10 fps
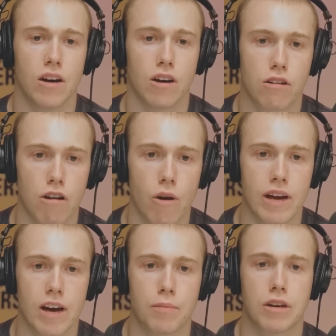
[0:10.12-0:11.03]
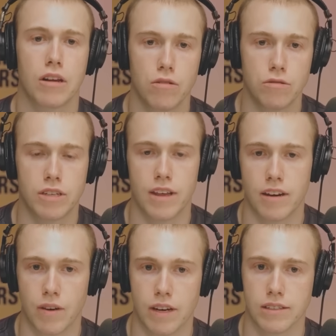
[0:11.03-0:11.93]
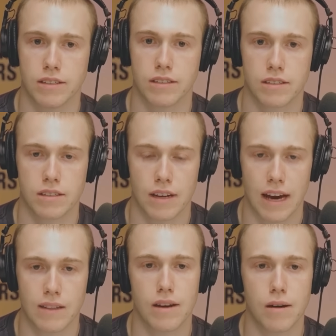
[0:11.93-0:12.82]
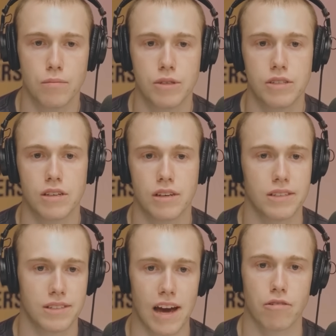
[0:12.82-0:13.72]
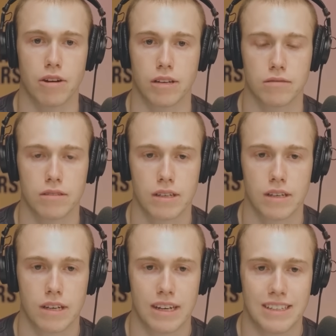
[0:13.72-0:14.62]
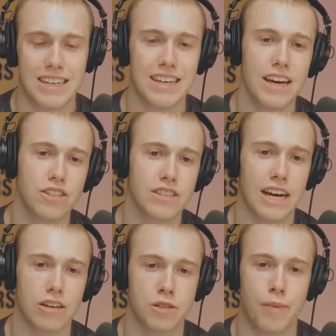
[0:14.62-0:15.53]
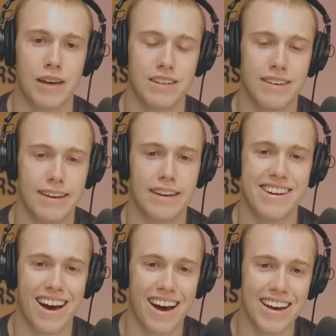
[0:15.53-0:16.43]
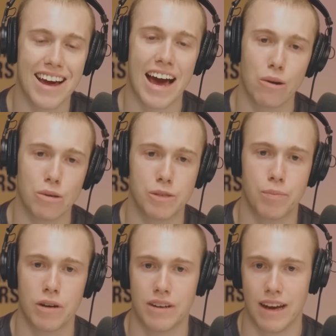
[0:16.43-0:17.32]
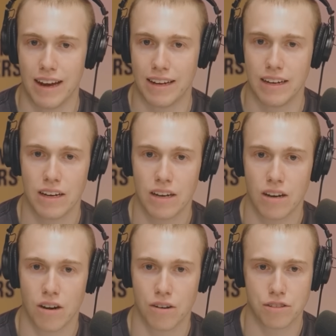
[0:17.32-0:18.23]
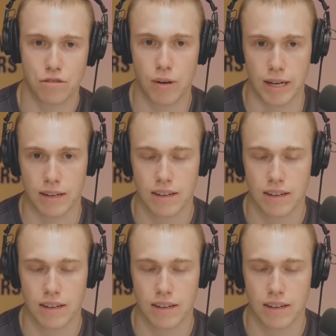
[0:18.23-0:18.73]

are growing up glued to their devices, and the numbers are staggering. Teenagers now spend nearly 9 hours per day on a screen,